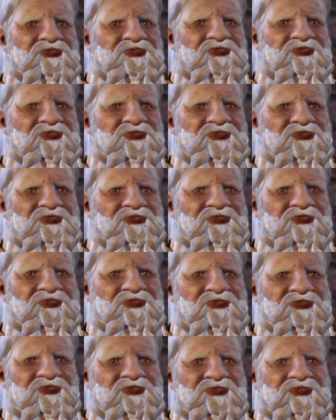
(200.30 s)

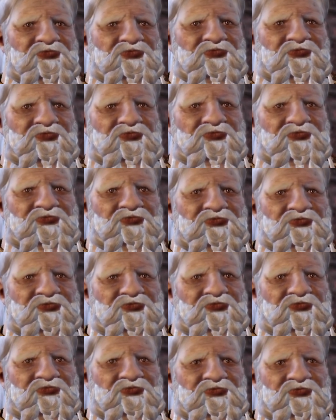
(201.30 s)

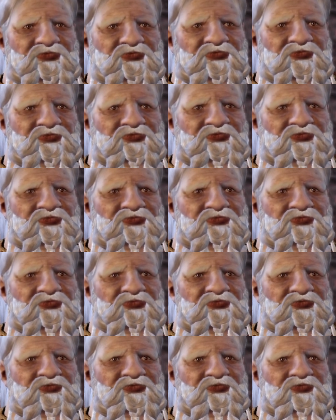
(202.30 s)

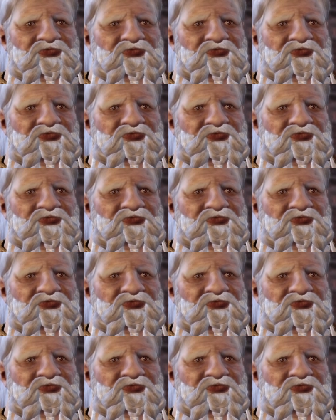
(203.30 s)
(no one is talking)